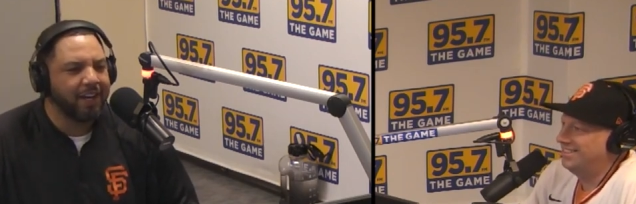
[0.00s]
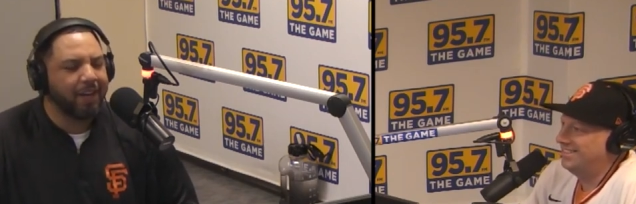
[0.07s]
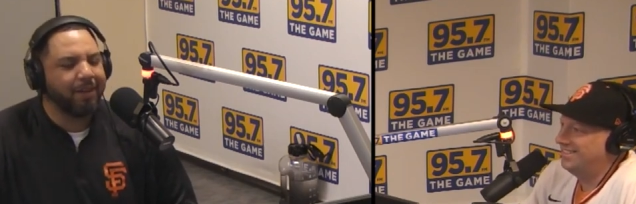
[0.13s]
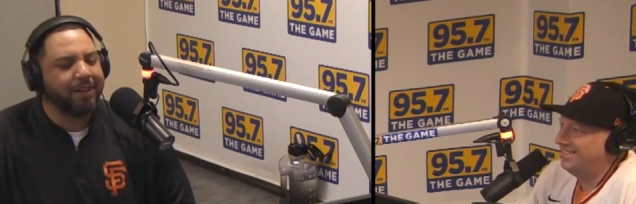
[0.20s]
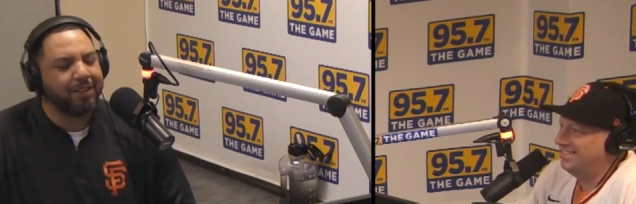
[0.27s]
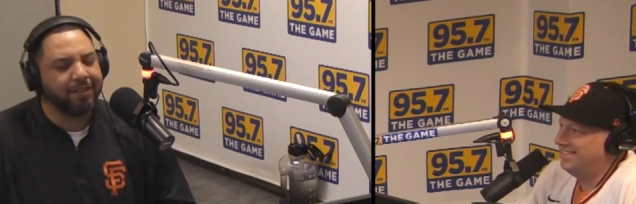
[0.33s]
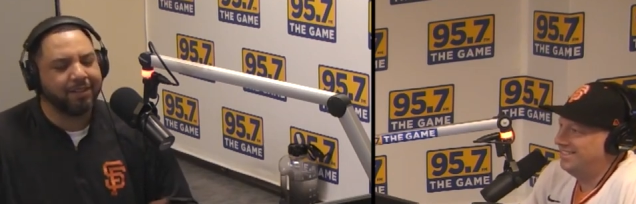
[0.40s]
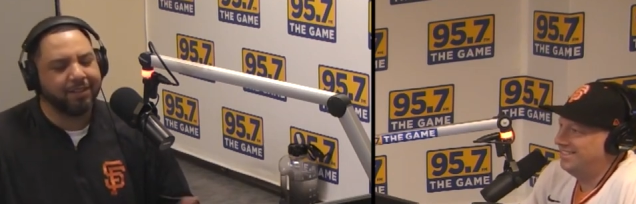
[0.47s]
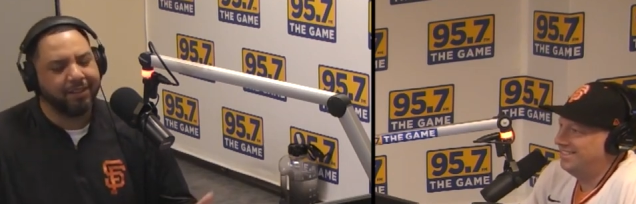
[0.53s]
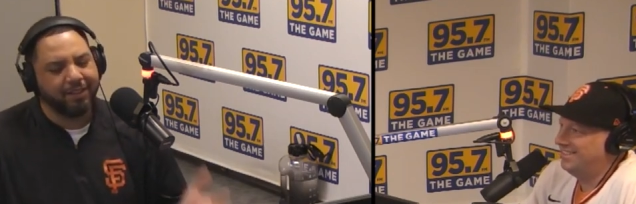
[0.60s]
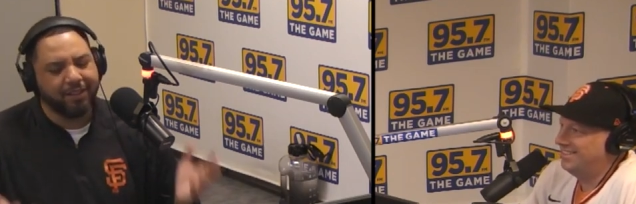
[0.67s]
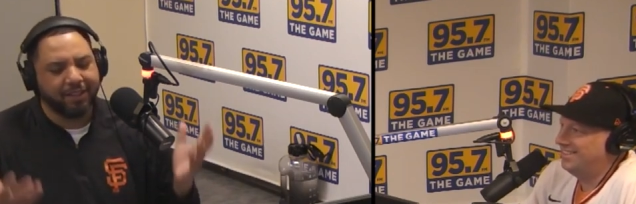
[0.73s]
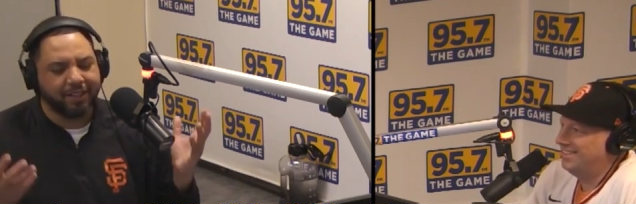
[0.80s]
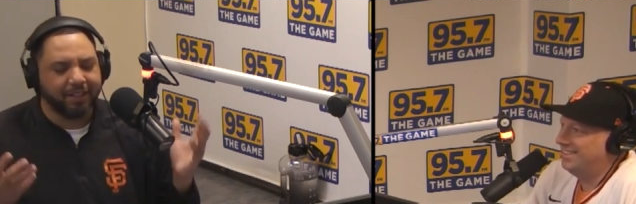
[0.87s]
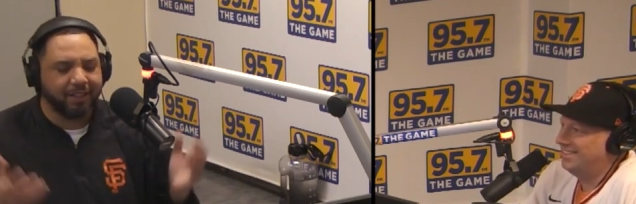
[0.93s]
Speaker 1: I'm like,
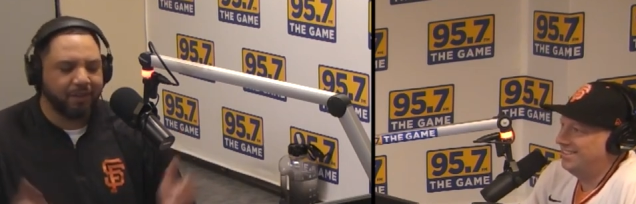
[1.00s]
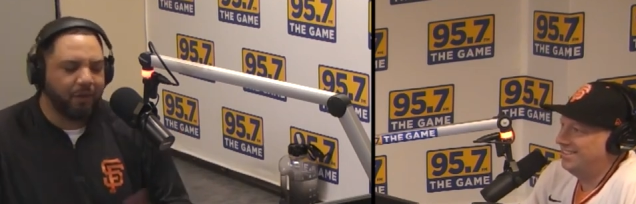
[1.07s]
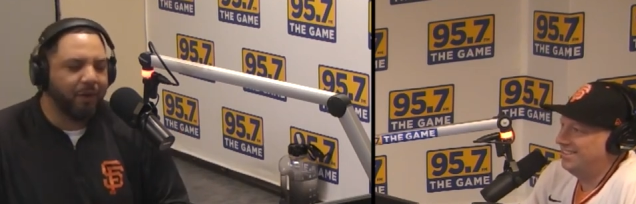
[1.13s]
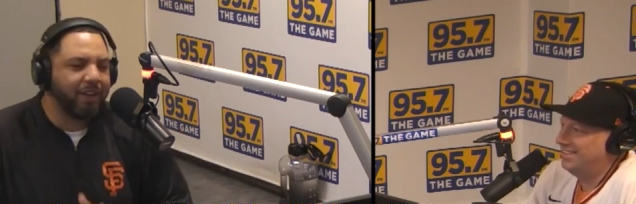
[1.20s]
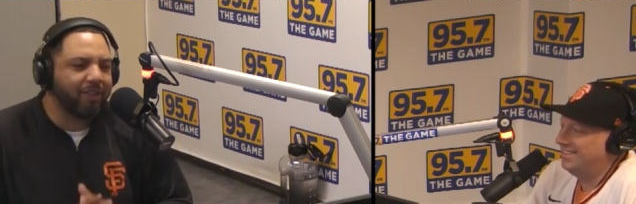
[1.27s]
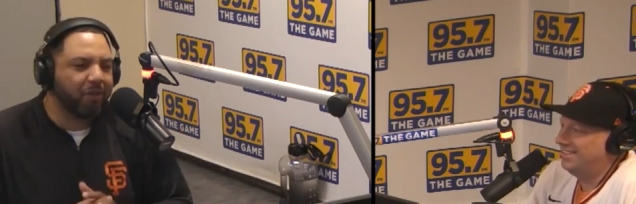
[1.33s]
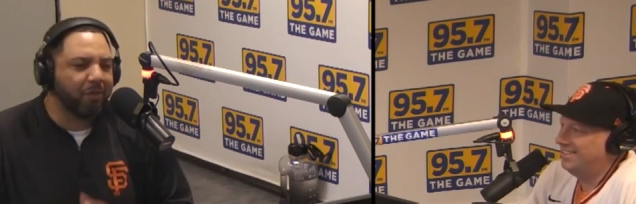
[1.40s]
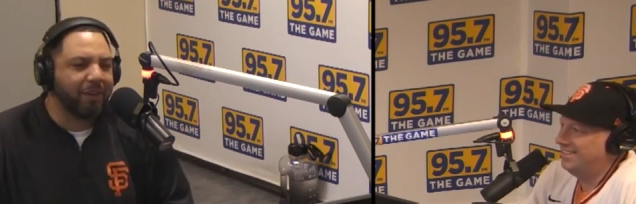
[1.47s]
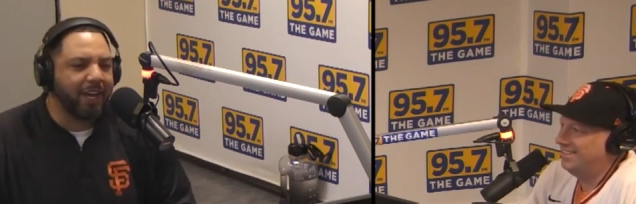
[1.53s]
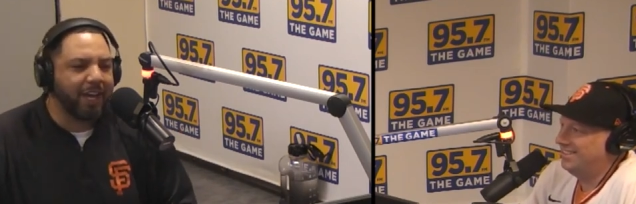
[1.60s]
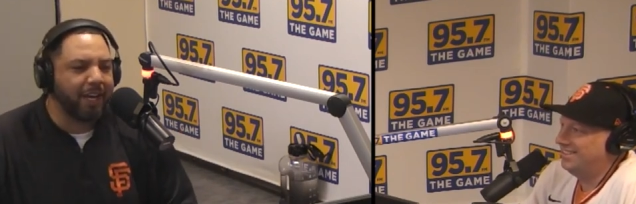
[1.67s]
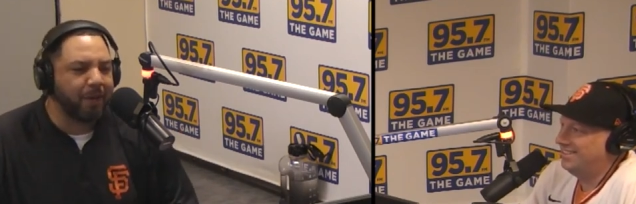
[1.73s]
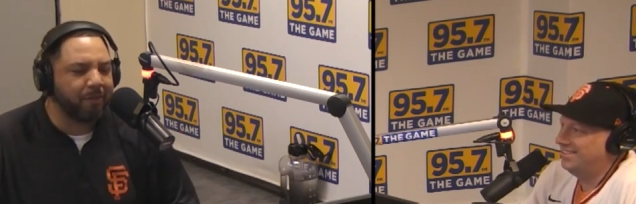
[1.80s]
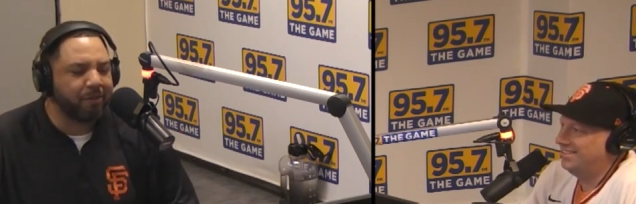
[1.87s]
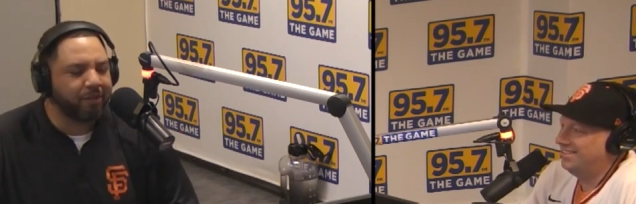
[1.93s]
look, win some
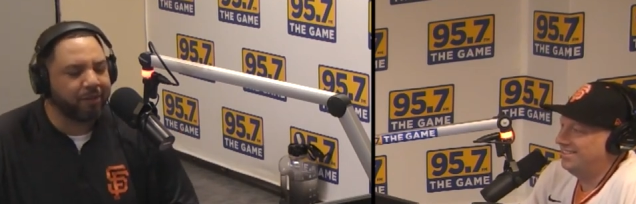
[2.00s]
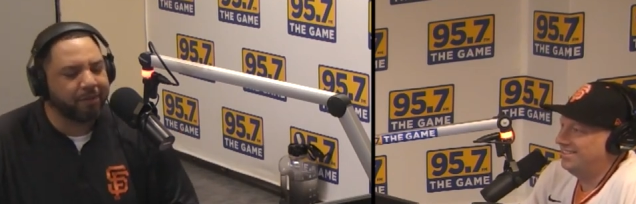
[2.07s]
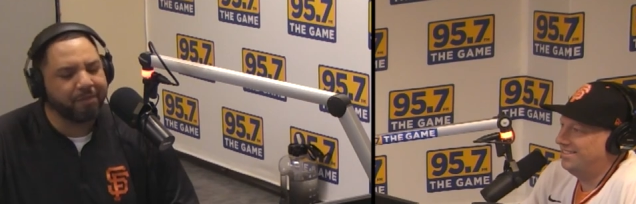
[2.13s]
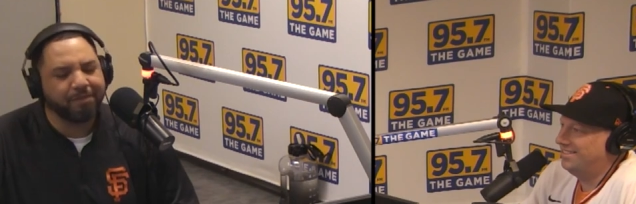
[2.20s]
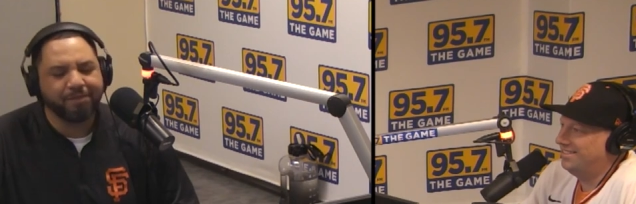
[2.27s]
games.